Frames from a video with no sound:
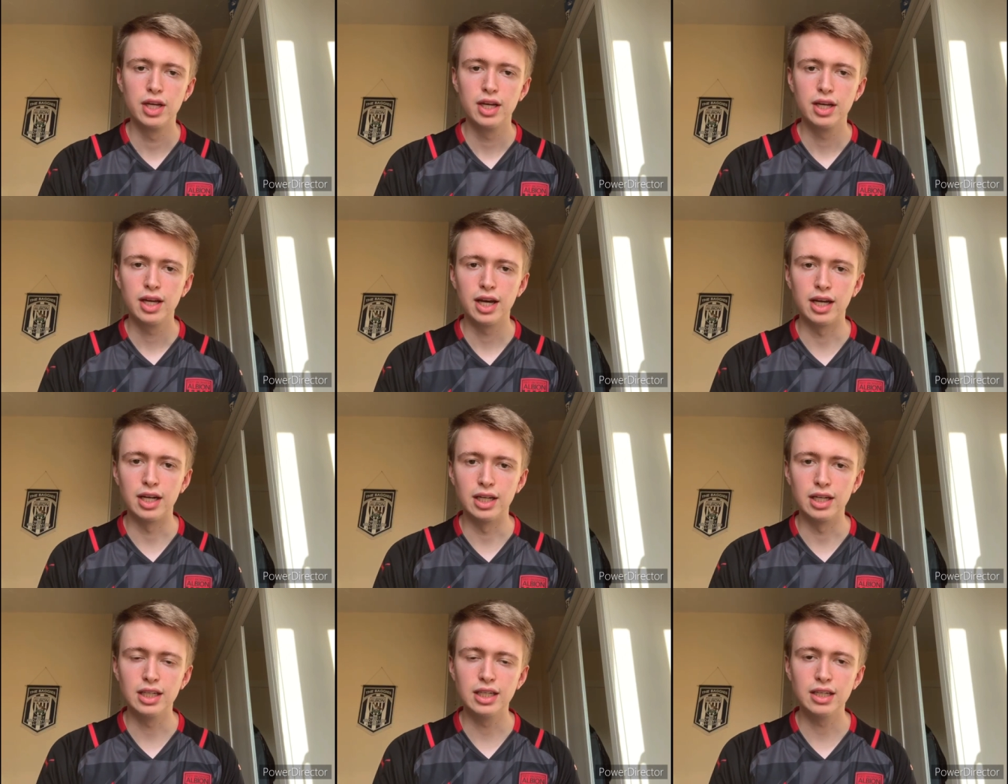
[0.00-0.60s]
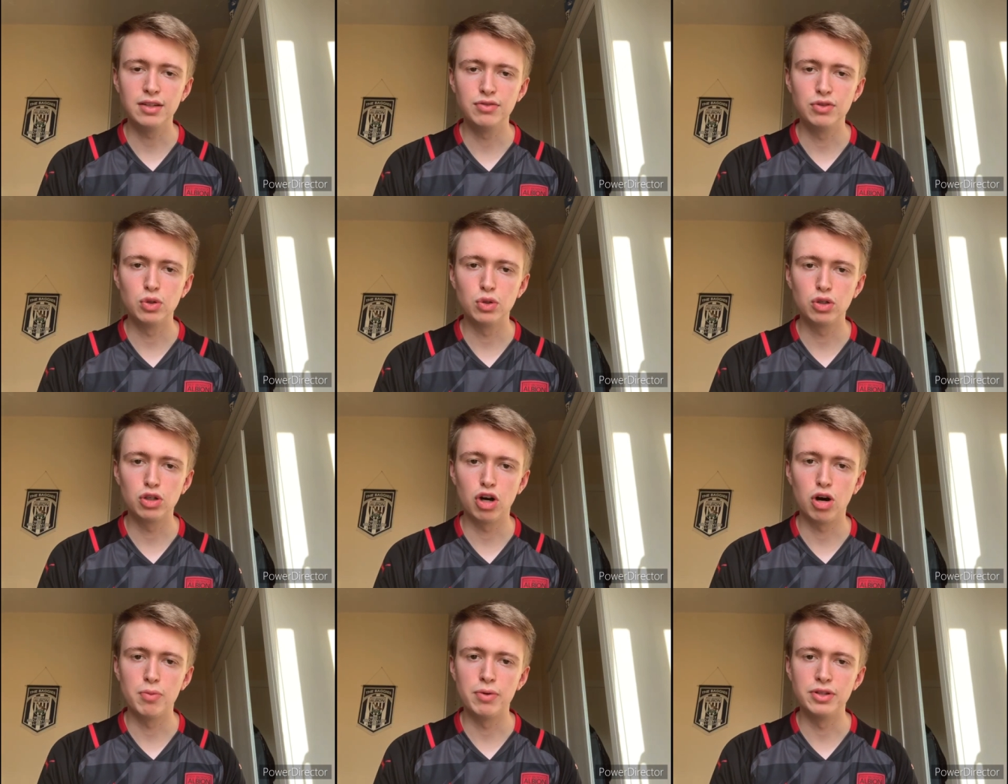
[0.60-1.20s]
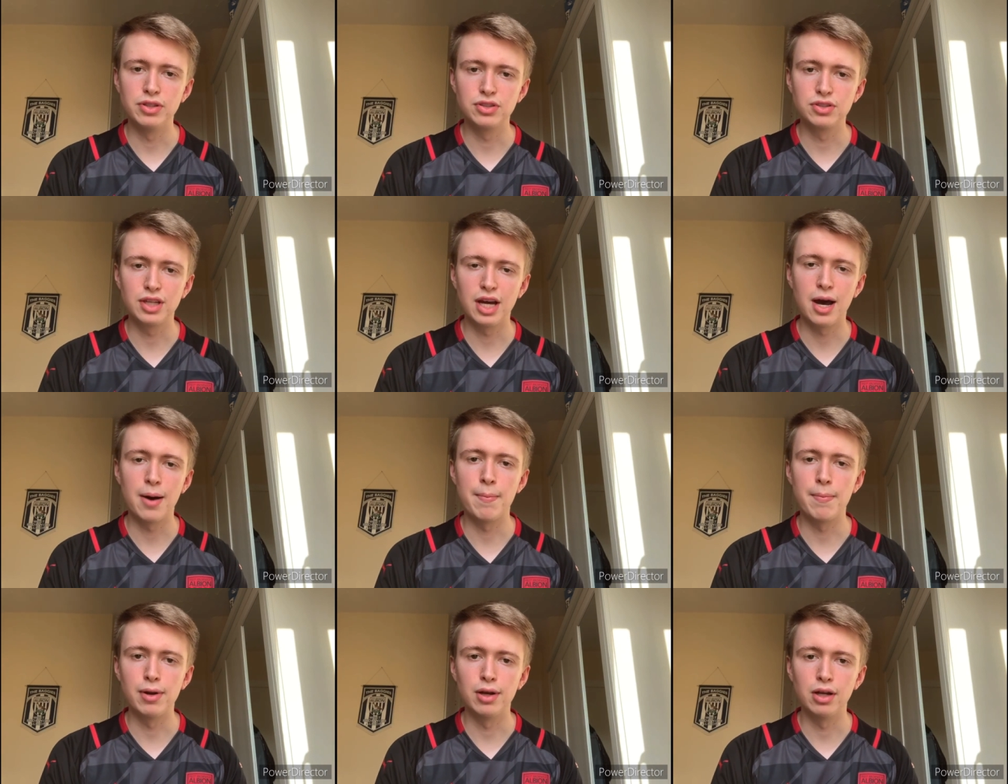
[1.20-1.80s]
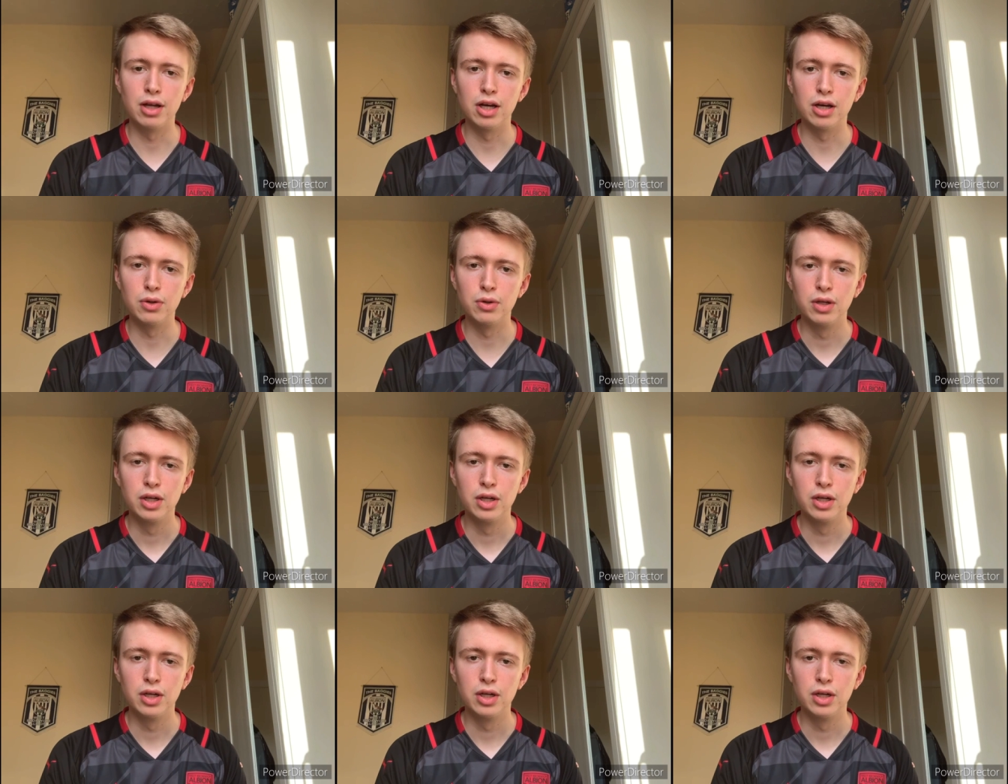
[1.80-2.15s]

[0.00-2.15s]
and leave your comments down below